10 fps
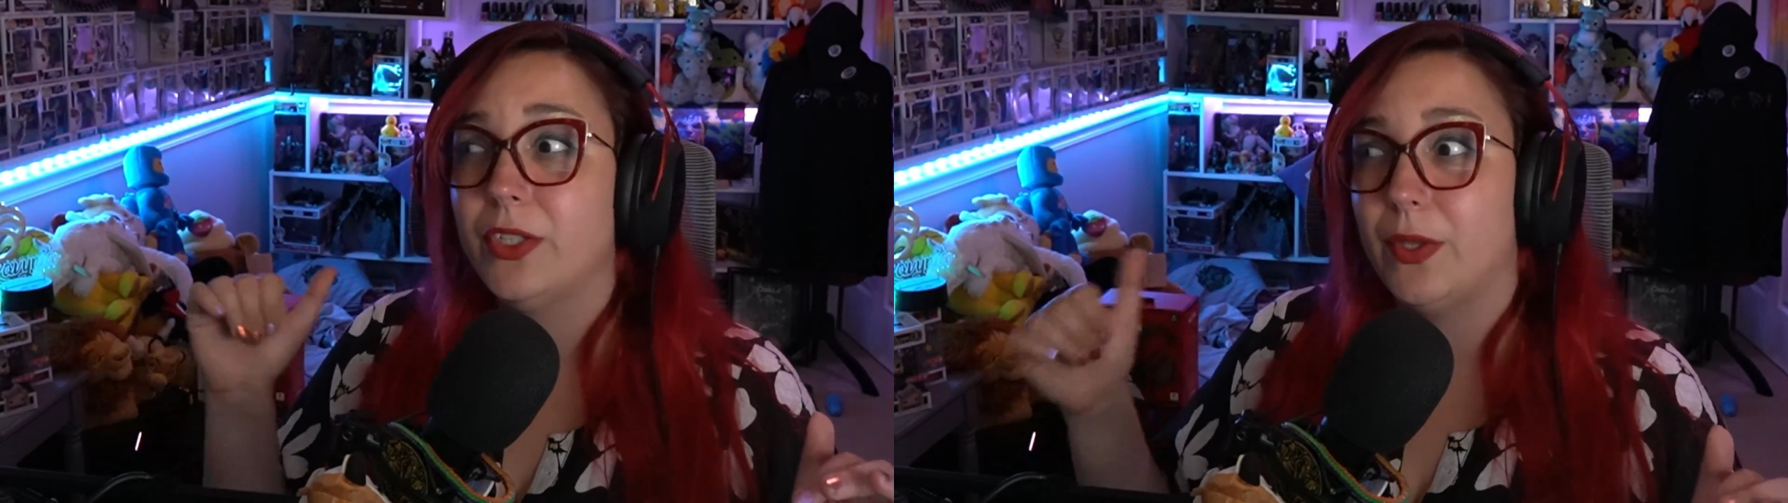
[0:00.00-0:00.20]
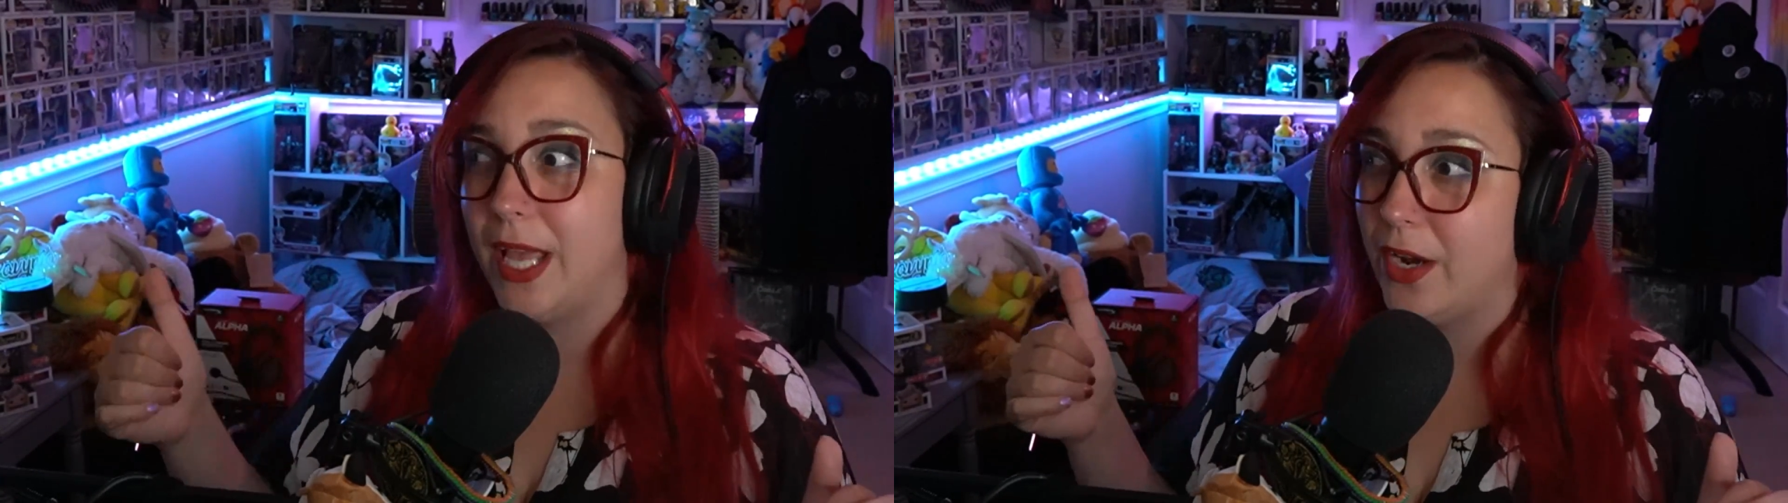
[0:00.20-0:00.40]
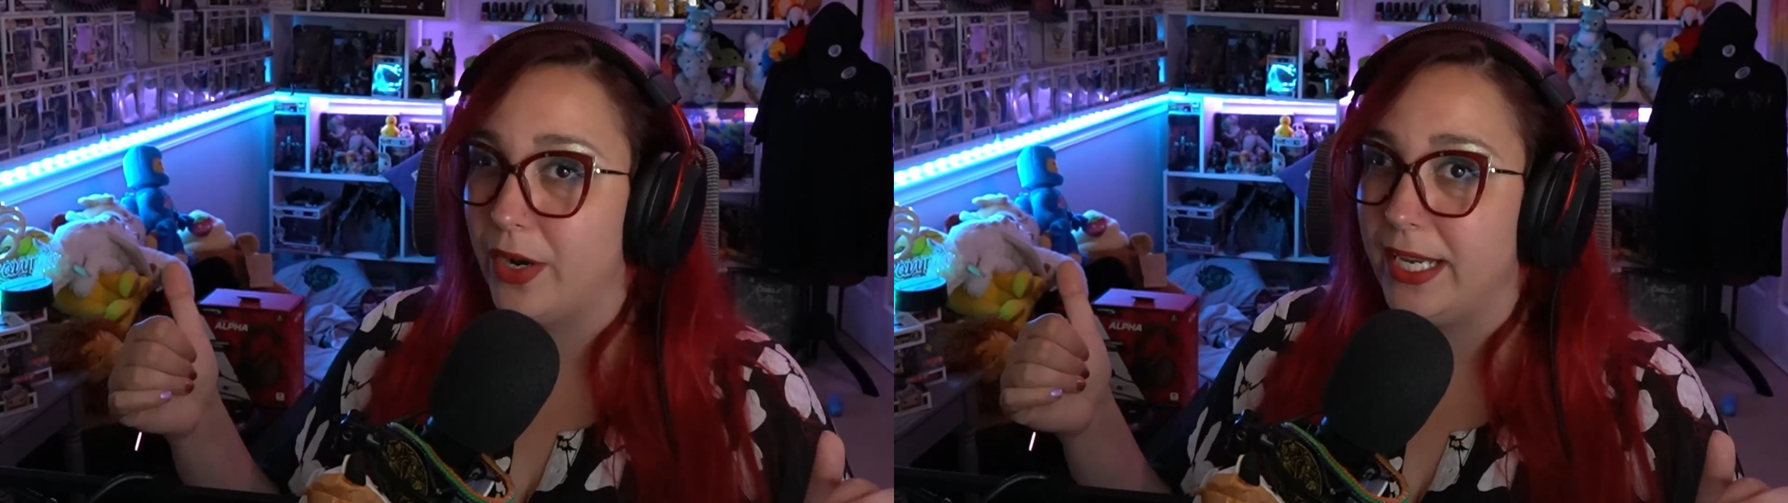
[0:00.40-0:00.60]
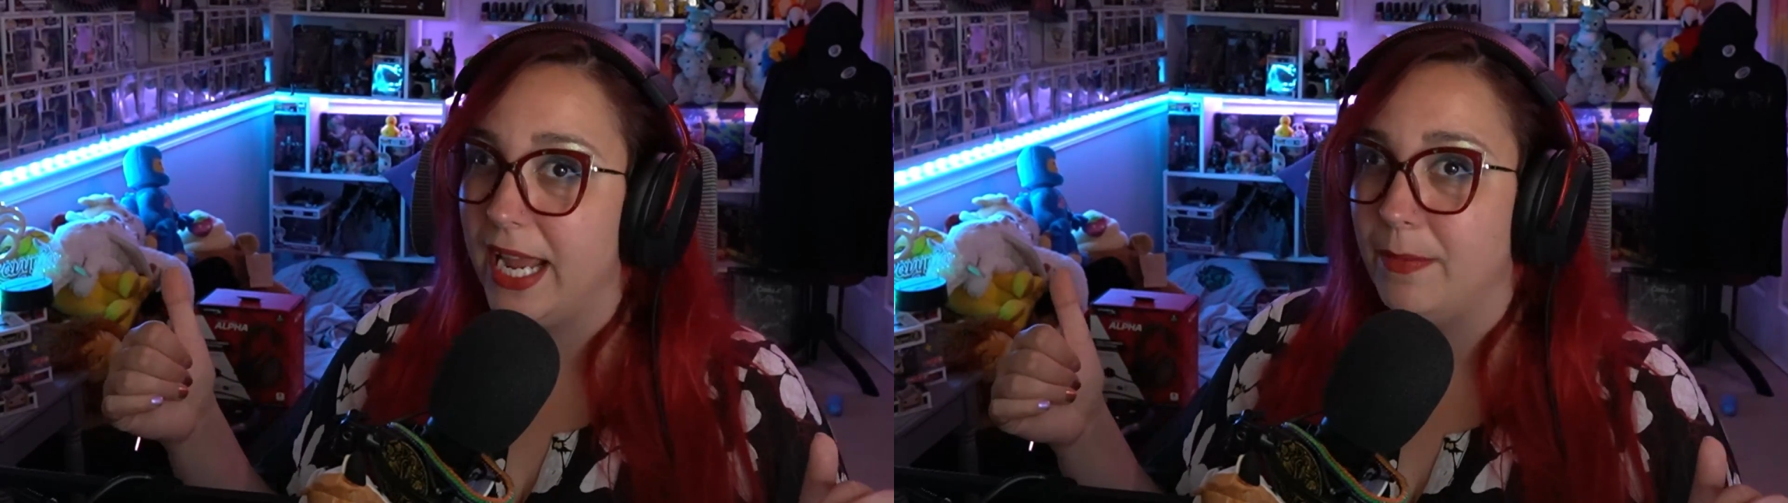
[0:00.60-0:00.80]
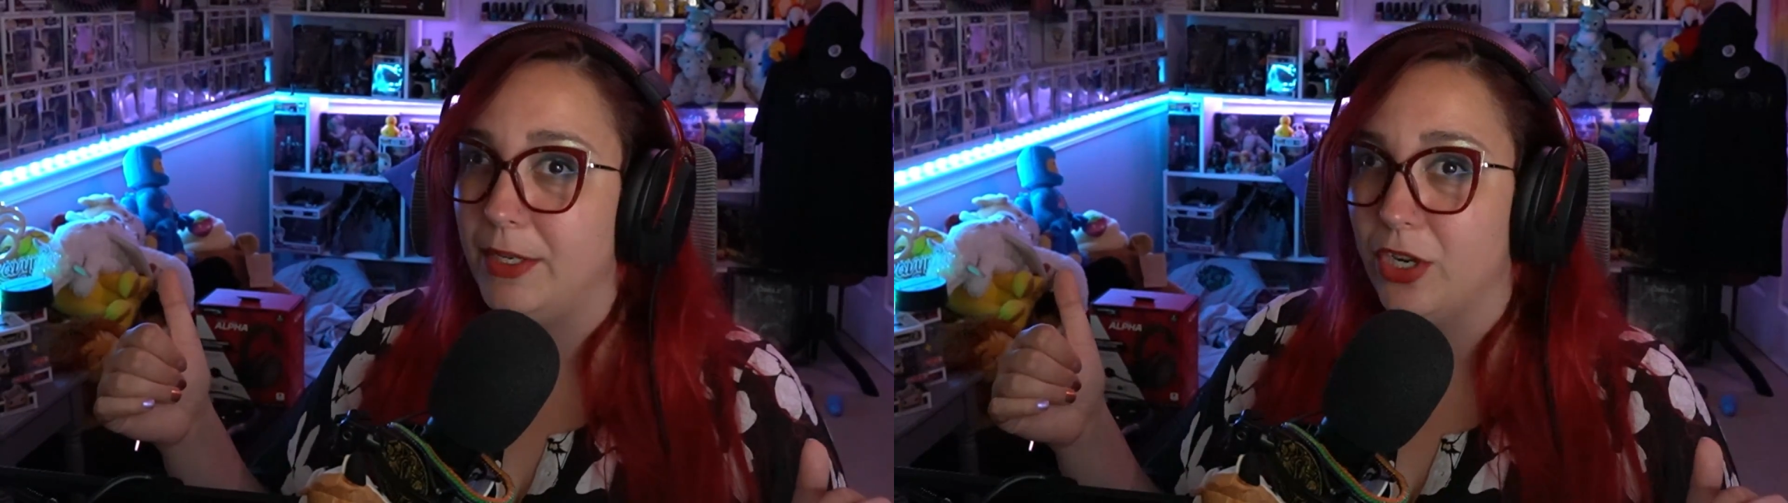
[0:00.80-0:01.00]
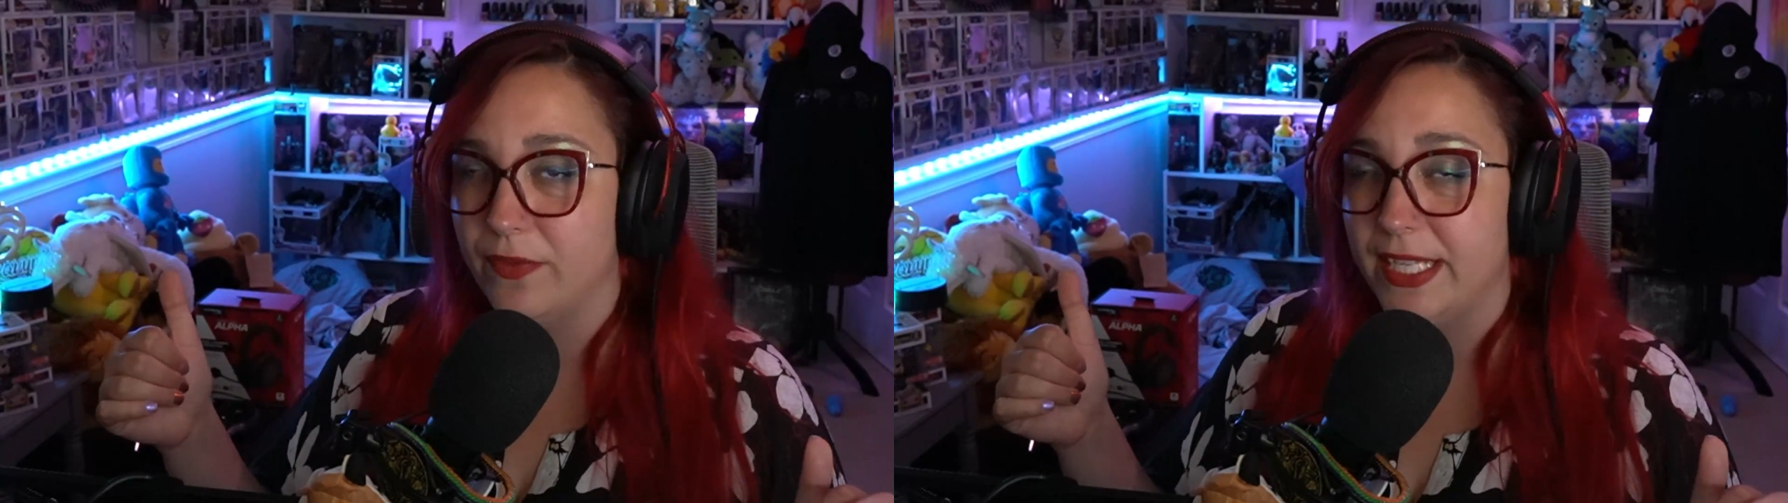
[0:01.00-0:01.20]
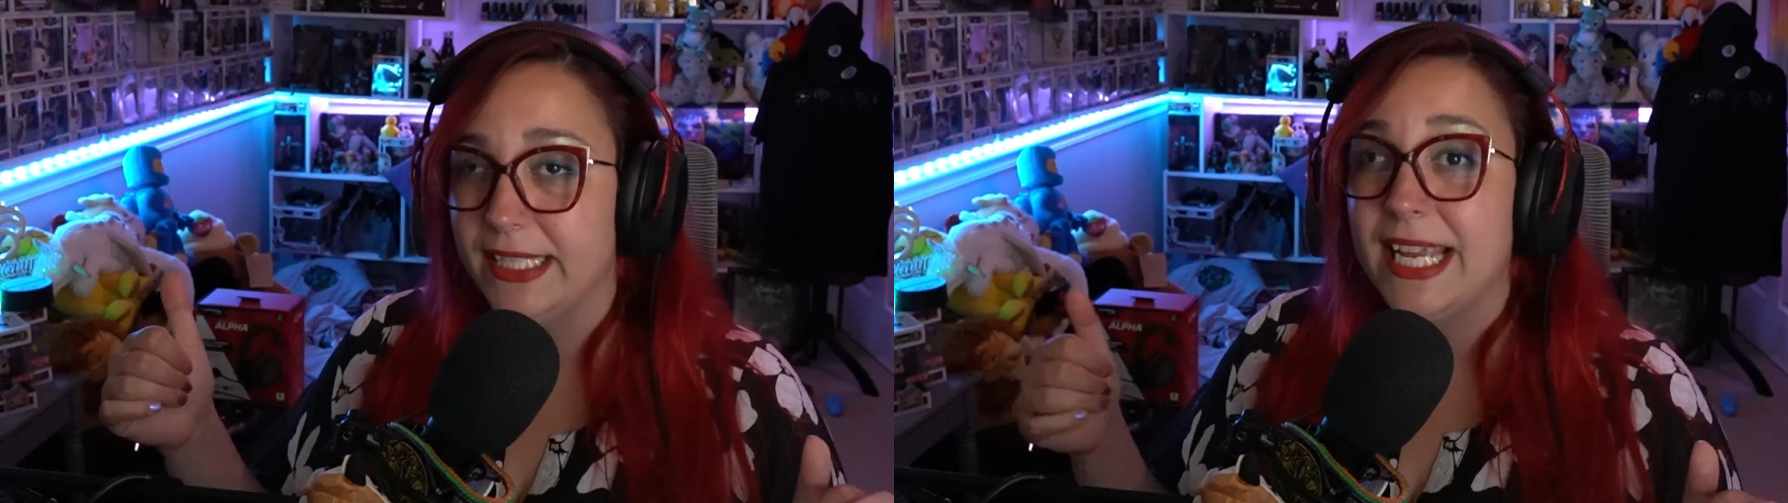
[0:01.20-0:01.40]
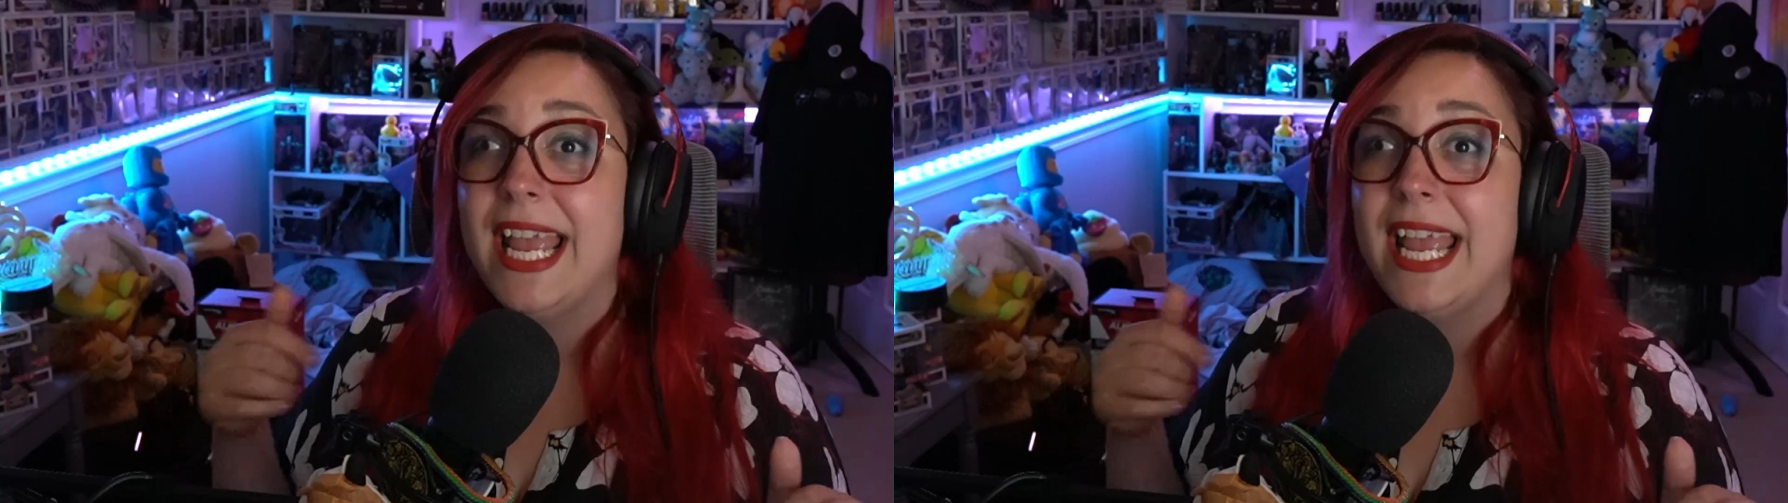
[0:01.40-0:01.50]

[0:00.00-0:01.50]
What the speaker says: so that already had me nervous.